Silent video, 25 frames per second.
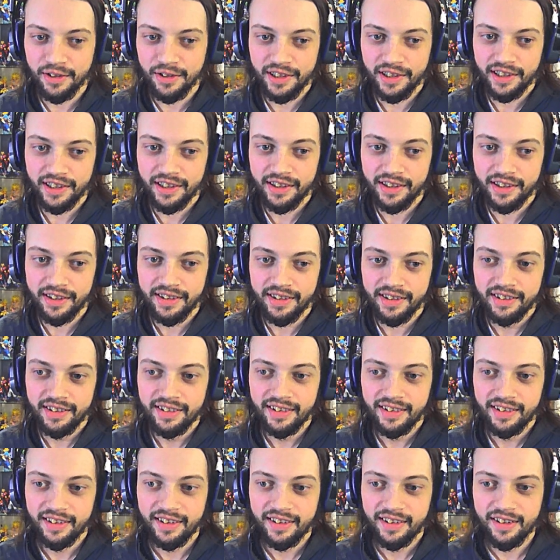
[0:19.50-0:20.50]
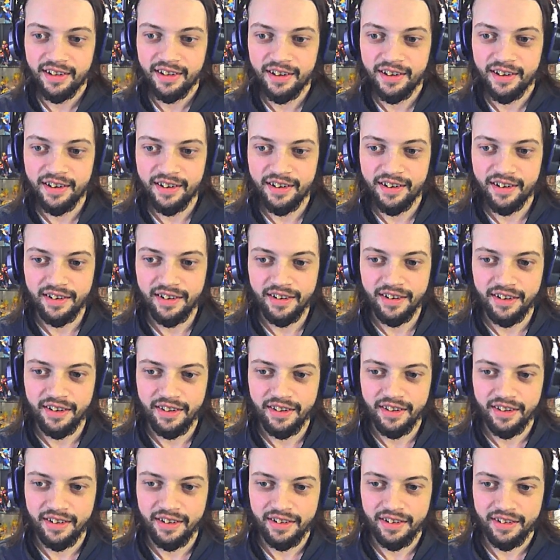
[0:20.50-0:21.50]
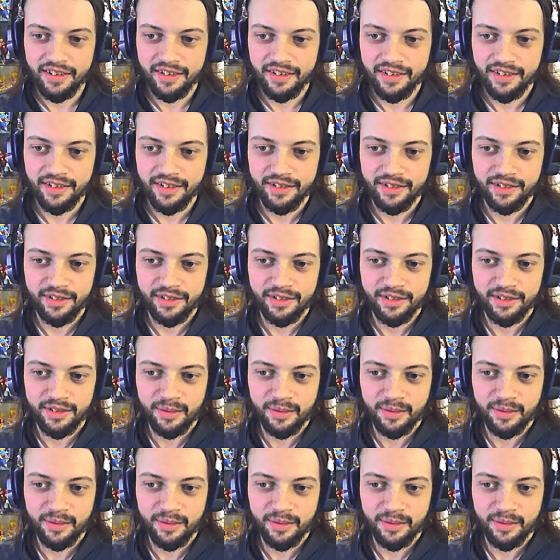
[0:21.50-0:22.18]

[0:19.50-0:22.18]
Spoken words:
The person shown says nothing.